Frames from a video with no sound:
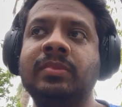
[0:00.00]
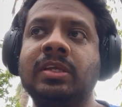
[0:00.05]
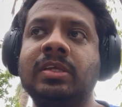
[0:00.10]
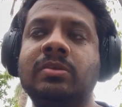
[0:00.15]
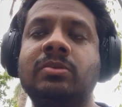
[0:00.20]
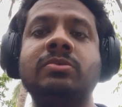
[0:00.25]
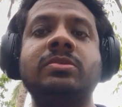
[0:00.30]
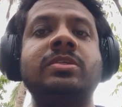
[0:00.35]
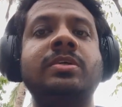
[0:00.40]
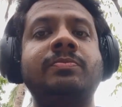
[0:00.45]

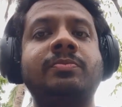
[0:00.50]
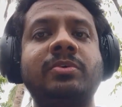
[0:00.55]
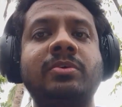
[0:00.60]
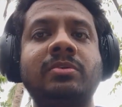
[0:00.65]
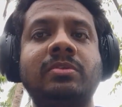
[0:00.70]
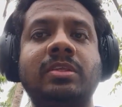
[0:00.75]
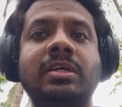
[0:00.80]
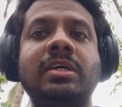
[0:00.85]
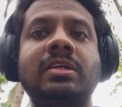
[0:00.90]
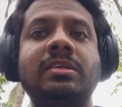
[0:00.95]
To
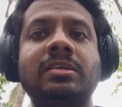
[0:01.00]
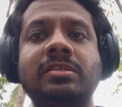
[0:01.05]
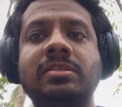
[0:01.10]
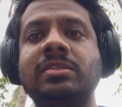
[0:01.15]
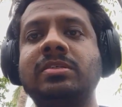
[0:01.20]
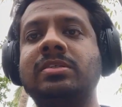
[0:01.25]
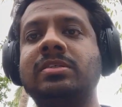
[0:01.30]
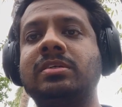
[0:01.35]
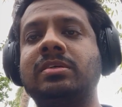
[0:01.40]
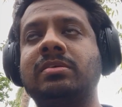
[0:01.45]
support that
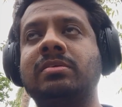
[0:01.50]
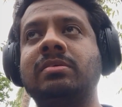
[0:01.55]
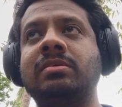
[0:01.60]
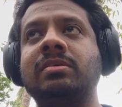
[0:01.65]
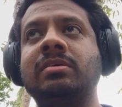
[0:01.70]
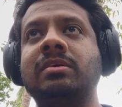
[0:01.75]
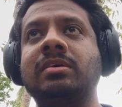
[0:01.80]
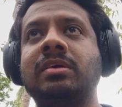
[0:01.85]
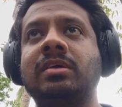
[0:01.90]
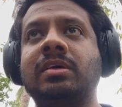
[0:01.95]
decision,
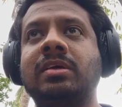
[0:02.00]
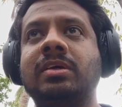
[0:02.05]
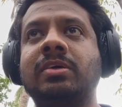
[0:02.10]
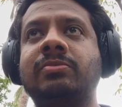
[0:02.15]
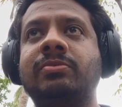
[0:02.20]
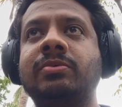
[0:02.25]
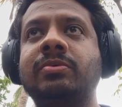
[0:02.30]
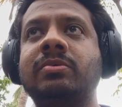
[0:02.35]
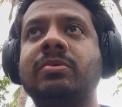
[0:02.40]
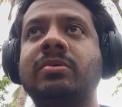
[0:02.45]

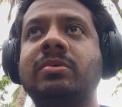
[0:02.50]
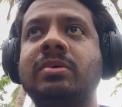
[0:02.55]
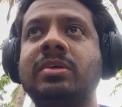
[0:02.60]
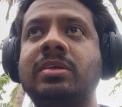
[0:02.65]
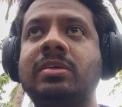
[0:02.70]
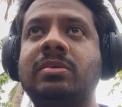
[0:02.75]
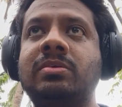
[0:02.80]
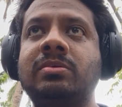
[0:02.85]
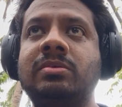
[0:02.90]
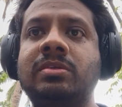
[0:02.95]
if you go
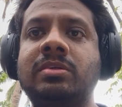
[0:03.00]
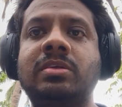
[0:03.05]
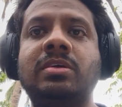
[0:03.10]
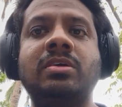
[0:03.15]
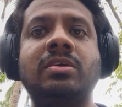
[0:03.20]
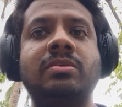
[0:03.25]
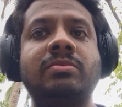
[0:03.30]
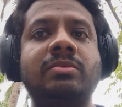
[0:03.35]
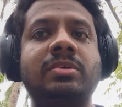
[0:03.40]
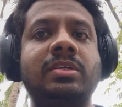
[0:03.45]
into the
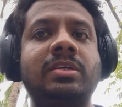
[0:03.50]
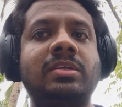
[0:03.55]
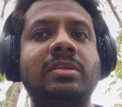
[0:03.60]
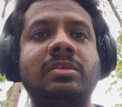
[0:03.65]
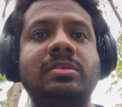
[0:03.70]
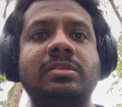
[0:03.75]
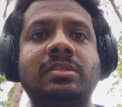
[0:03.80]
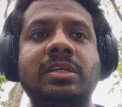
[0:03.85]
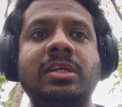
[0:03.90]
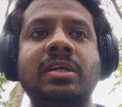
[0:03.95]
document
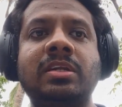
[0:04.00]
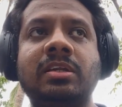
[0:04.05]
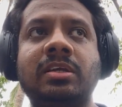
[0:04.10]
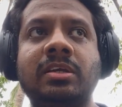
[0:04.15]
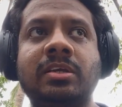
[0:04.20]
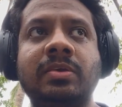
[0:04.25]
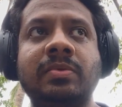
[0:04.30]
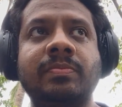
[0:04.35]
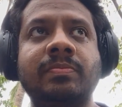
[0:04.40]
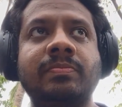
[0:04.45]

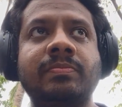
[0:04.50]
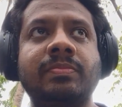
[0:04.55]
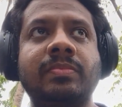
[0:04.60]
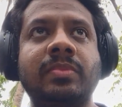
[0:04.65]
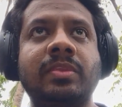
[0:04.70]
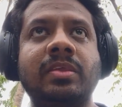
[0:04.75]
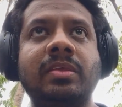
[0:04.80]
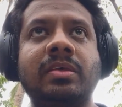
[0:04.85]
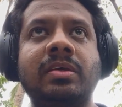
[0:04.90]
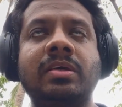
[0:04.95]
understanding
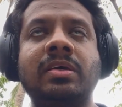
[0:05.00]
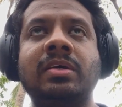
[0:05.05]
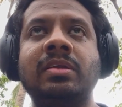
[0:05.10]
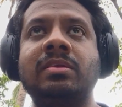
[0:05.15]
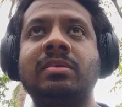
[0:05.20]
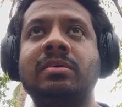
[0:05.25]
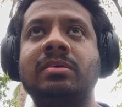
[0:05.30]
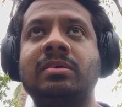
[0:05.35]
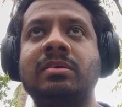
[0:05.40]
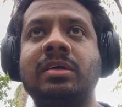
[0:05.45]

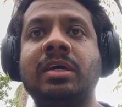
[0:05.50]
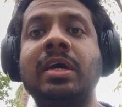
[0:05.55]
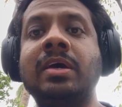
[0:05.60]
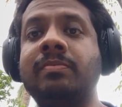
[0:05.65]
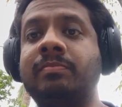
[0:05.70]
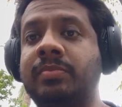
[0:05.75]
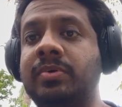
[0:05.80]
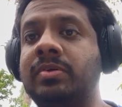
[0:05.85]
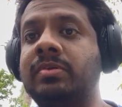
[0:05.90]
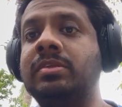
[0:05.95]
and
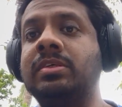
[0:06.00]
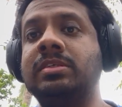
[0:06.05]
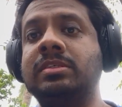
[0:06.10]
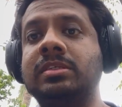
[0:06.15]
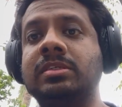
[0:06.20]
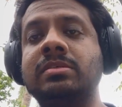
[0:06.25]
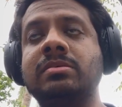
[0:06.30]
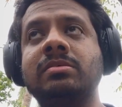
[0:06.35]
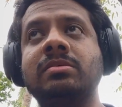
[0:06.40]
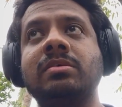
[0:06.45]
app, this
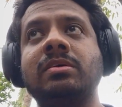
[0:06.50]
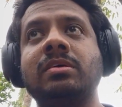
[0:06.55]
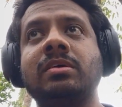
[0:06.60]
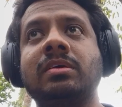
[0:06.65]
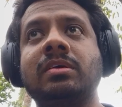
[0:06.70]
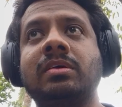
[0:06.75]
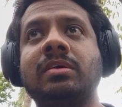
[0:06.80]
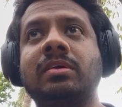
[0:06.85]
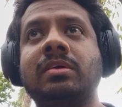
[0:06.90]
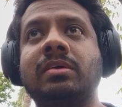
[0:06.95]
is,
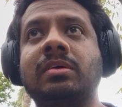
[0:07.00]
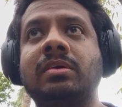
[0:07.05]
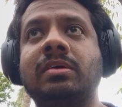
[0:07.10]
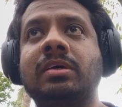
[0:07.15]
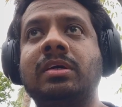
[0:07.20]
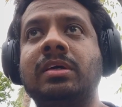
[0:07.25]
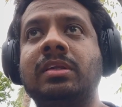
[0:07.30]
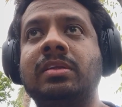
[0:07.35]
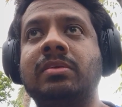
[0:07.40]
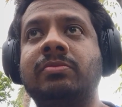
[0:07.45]

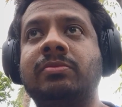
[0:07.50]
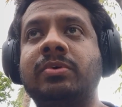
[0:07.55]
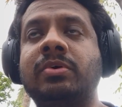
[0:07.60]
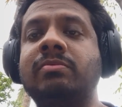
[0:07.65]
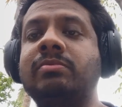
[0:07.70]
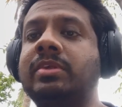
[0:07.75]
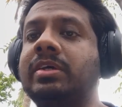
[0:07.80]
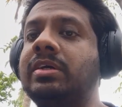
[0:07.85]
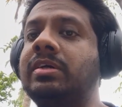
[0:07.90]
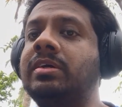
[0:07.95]
and
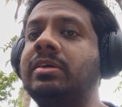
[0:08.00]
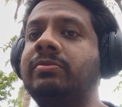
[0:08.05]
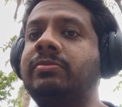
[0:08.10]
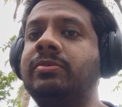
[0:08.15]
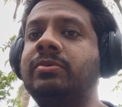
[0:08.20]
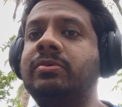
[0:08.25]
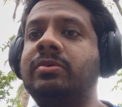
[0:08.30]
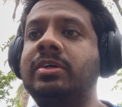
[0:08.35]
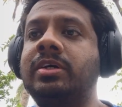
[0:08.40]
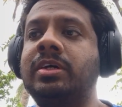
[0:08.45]
from there, if
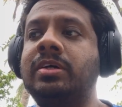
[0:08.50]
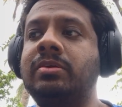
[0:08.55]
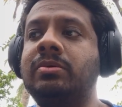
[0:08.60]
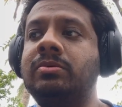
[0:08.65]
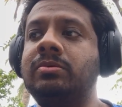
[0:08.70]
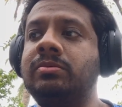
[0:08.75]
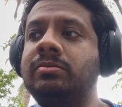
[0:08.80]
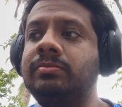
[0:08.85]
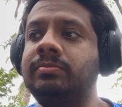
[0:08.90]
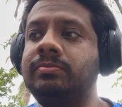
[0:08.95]
you try to